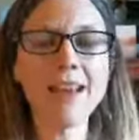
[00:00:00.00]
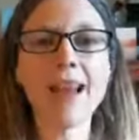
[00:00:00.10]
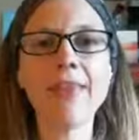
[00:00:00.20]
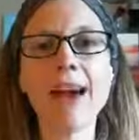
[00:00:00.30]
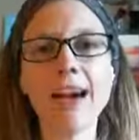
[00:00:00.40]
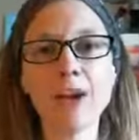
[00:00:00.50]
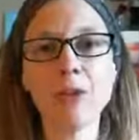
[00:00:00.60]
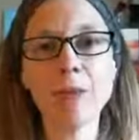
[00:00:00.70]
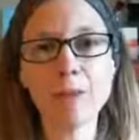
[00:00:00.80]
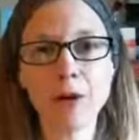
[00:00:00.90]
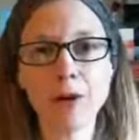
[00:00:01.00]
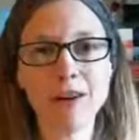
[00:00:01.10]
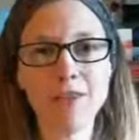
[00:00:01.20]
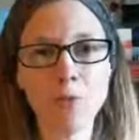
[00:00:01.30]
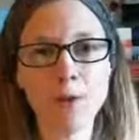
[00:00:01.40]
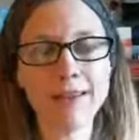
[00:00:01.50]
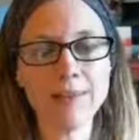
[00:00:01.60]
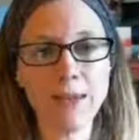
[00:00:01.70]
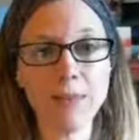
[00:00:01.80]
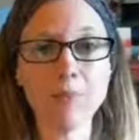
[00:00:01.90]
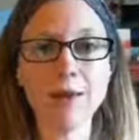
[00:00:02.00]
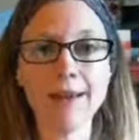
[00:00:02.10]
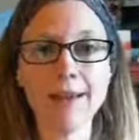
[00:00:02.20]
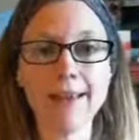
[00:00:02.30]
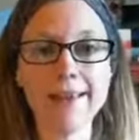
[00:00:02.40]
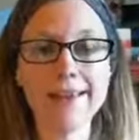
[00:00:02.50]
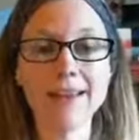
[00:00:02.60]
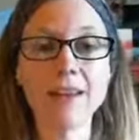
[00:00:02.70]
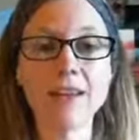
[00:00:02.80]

And that could be part of what is being brought in.